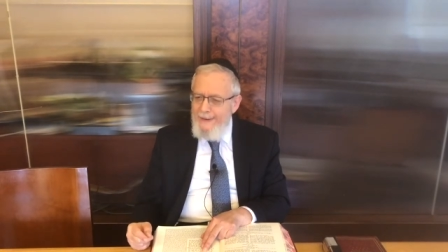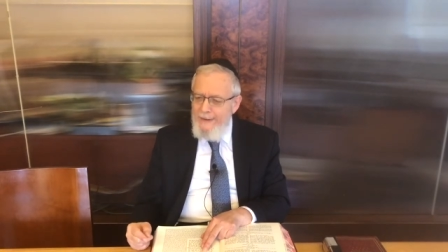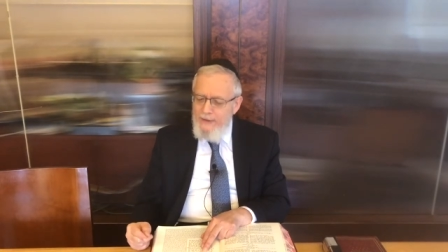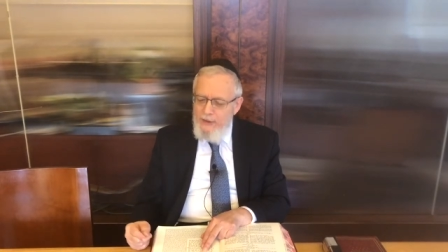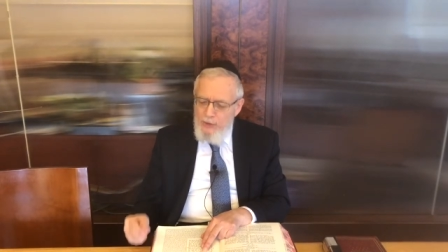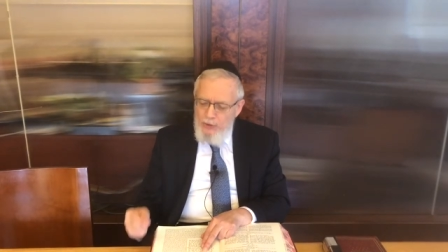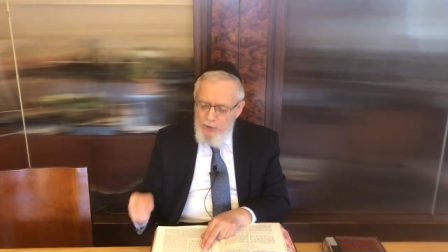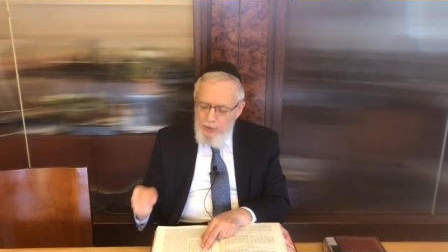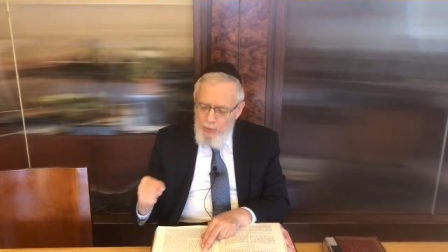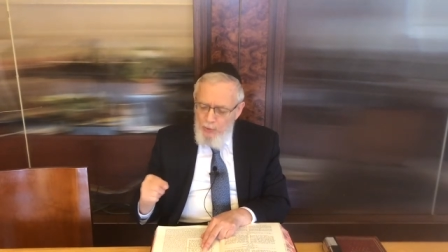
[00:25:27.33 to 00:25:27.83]

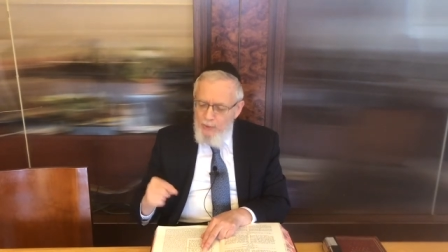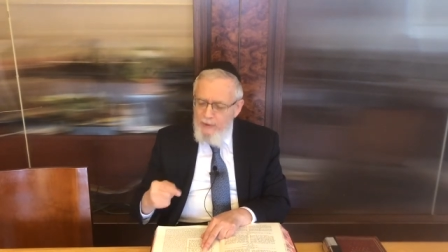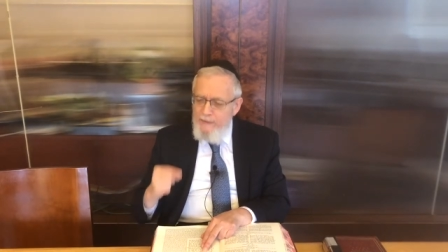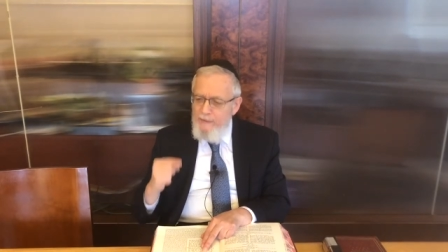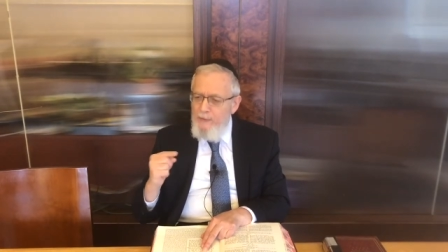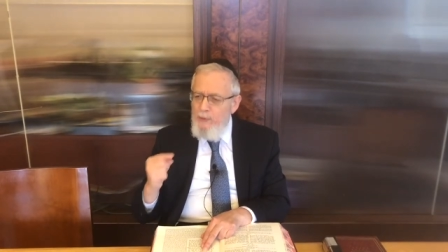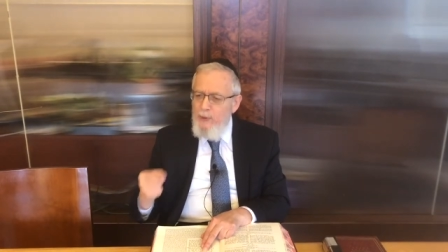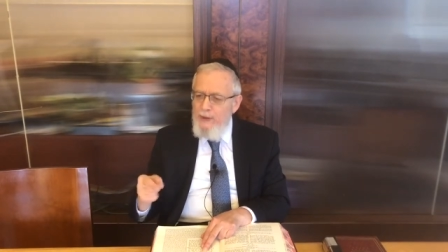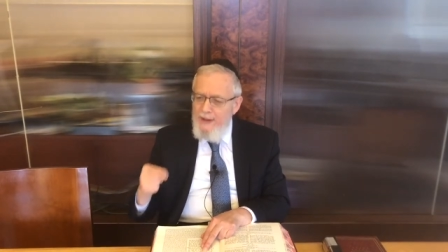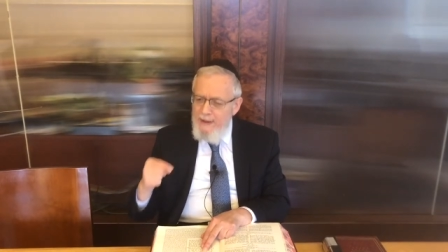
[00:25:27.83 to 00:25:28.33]
the
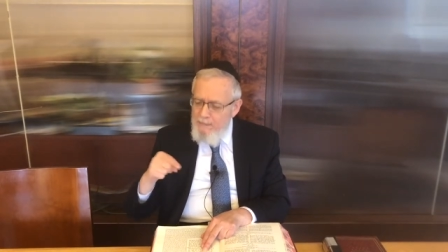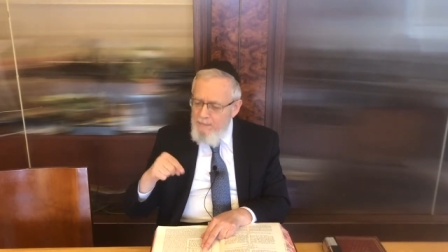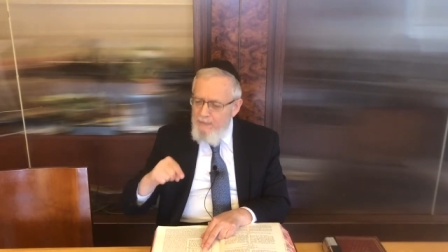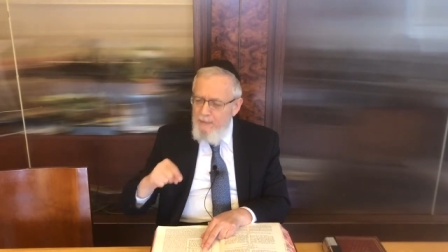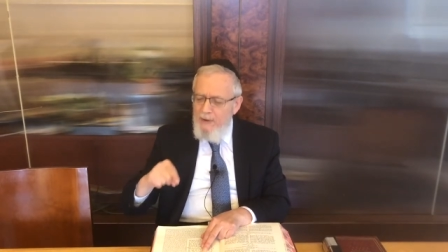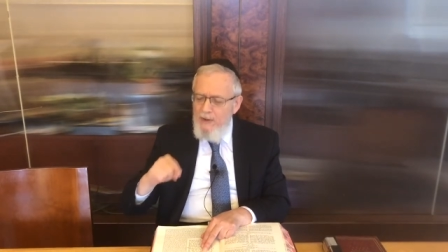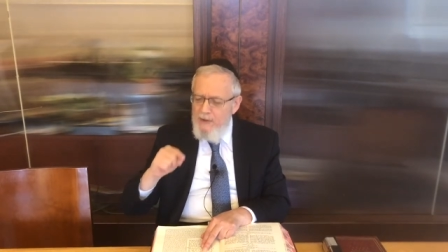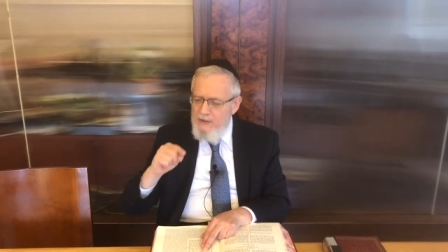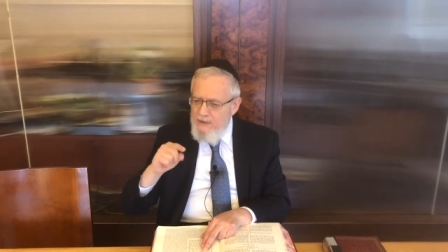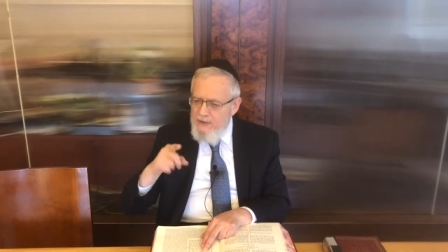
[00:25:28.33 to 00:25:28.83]
248
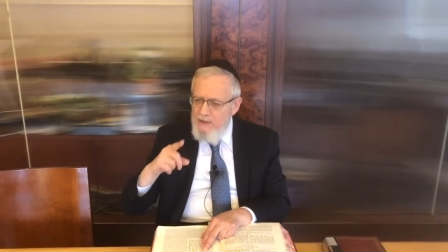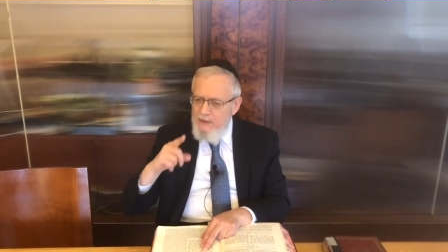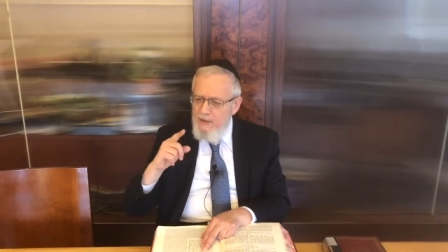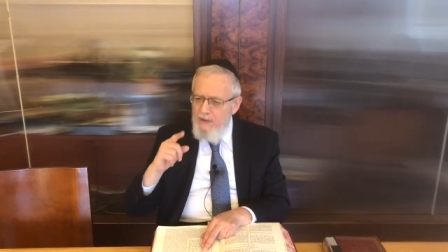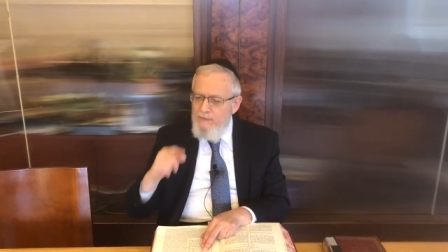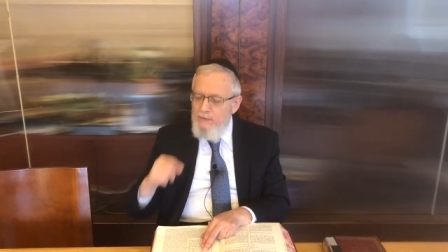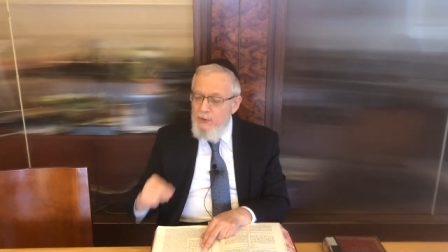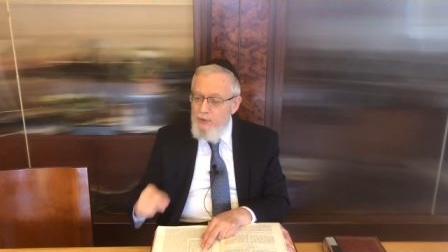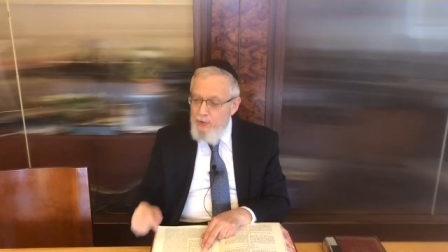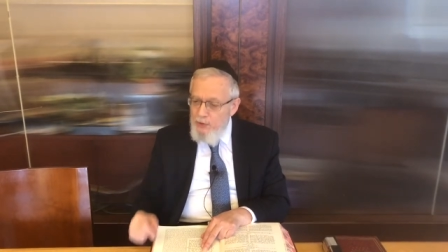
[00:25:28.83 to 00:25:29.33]
parts
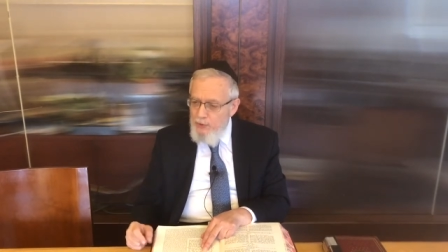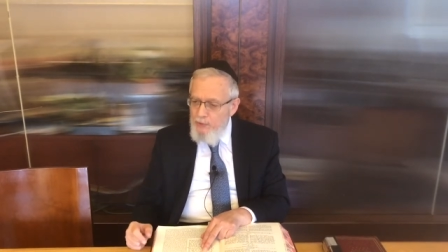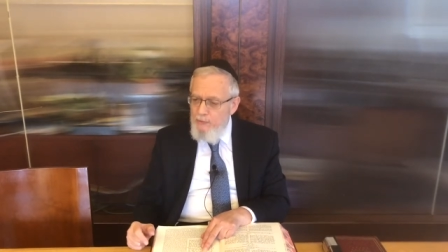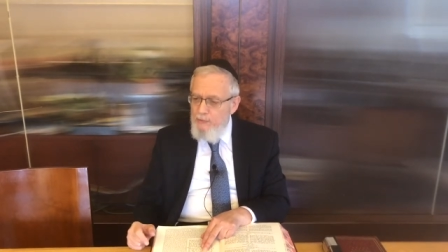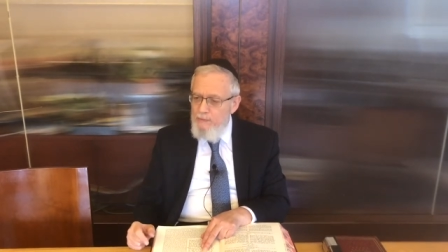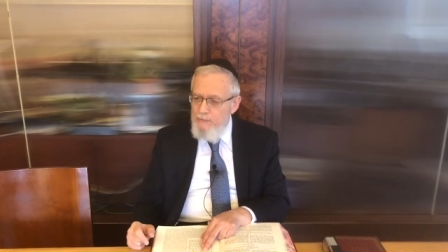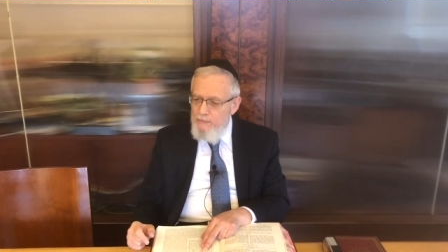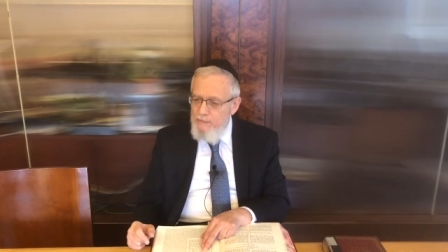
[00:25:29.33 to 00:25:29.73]
of the Jew.